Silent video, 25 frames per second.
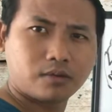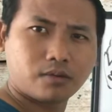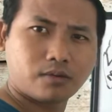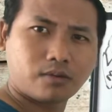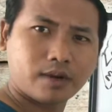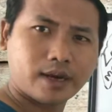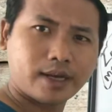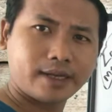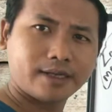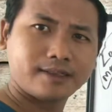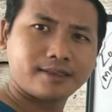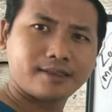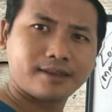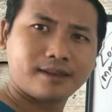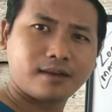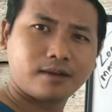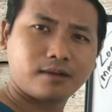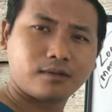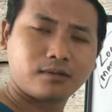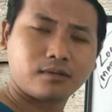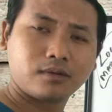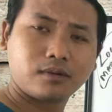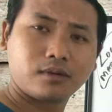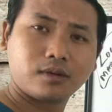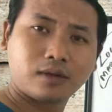write
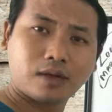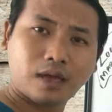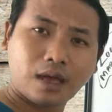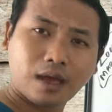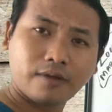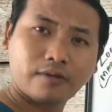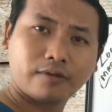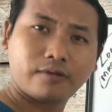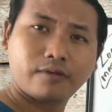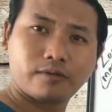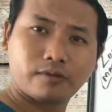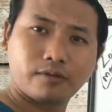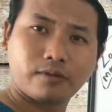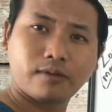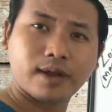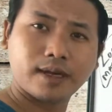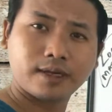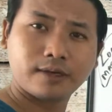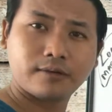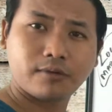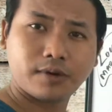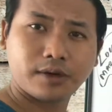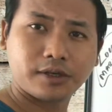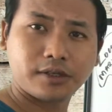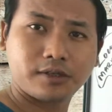
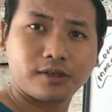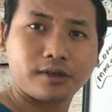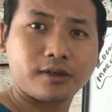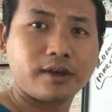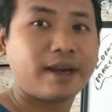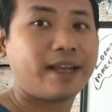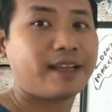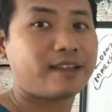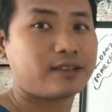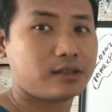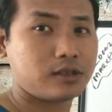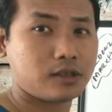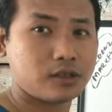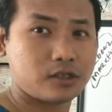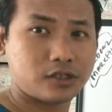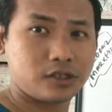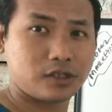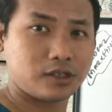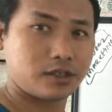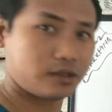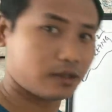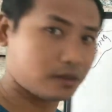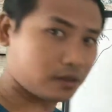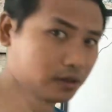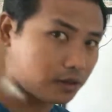it in an Excel
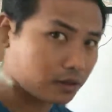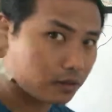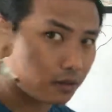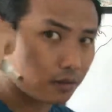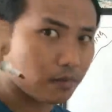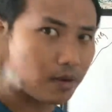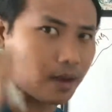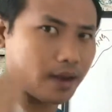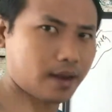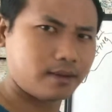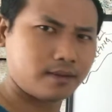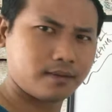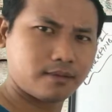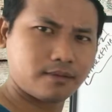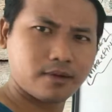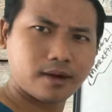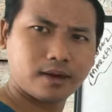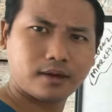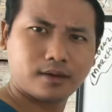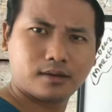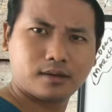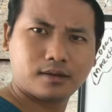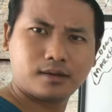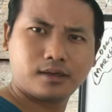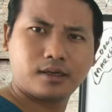sheet, not in your mind,
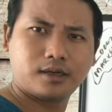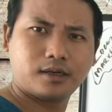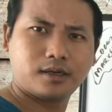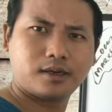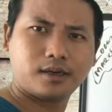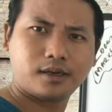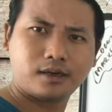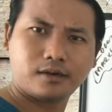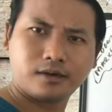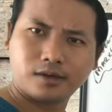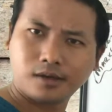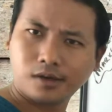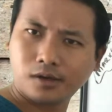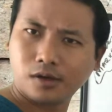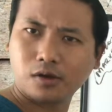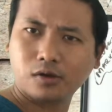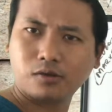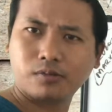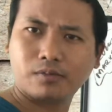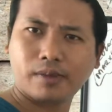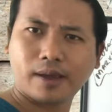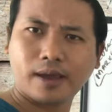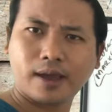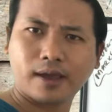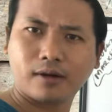right? Not in any
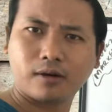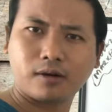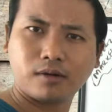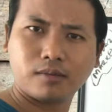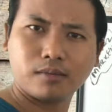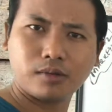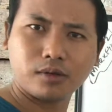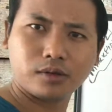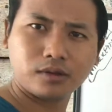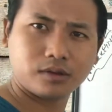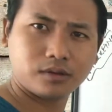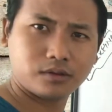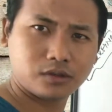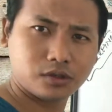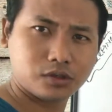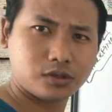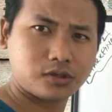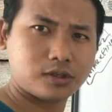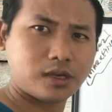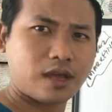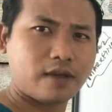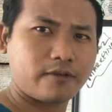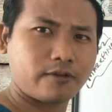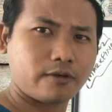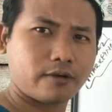notepad, but
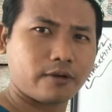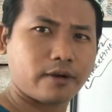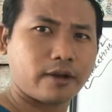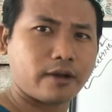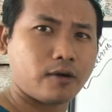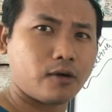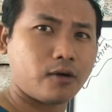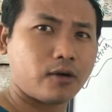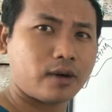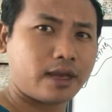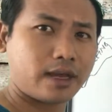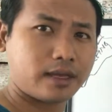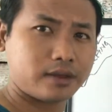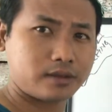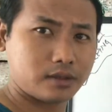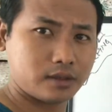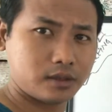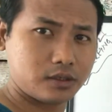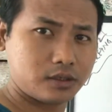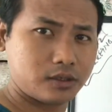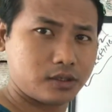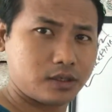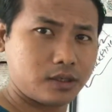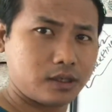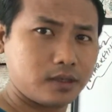just have your own
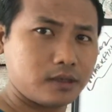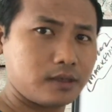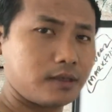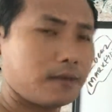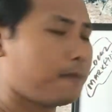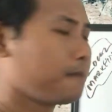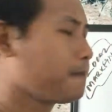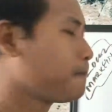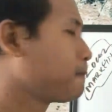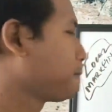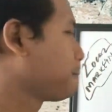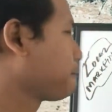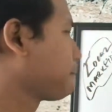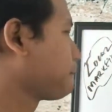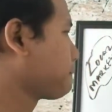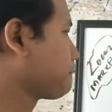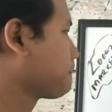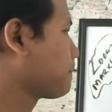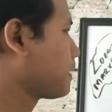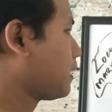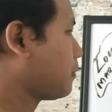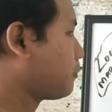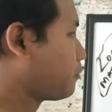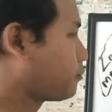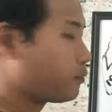Excel sheet.
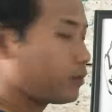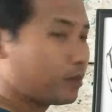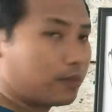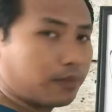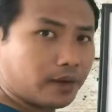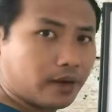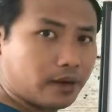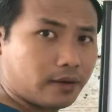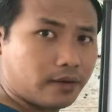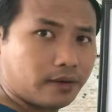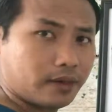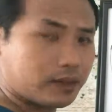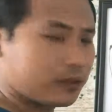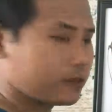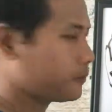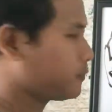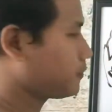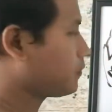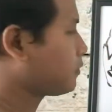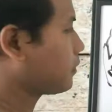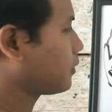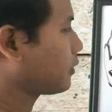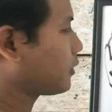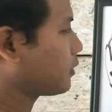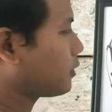Prepare it.
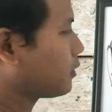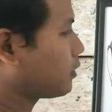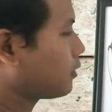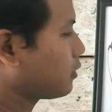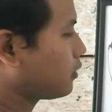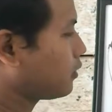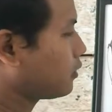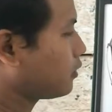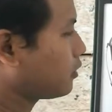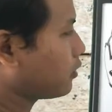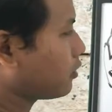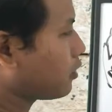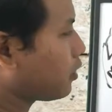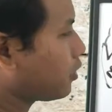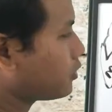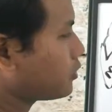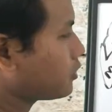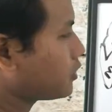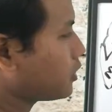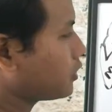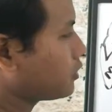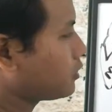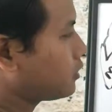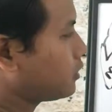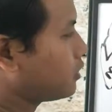
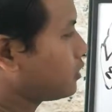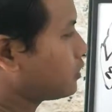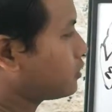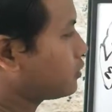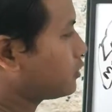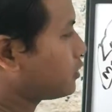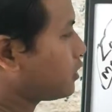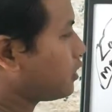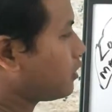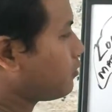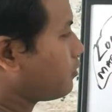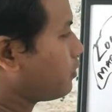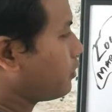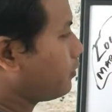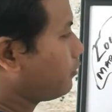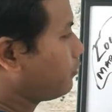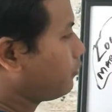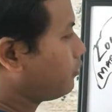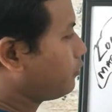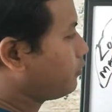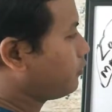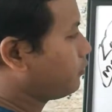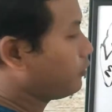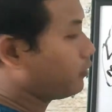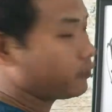Contact these
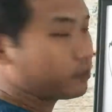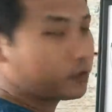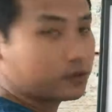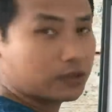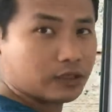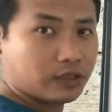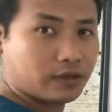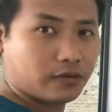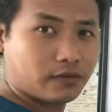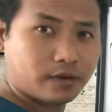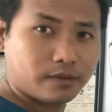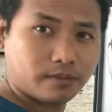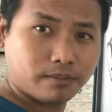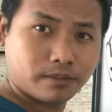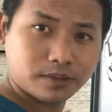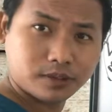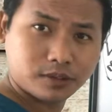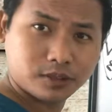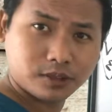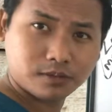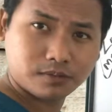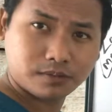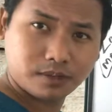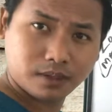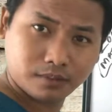150 different
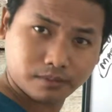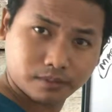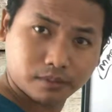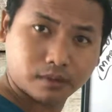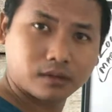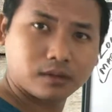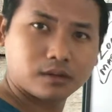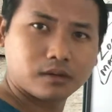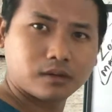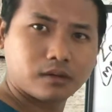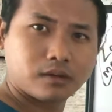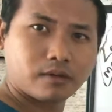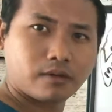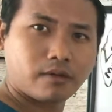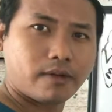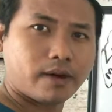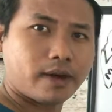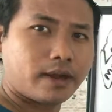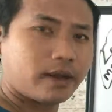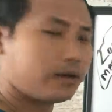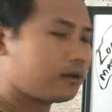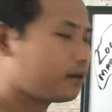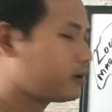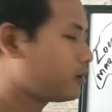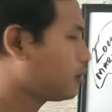business people,
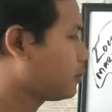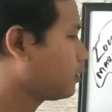right?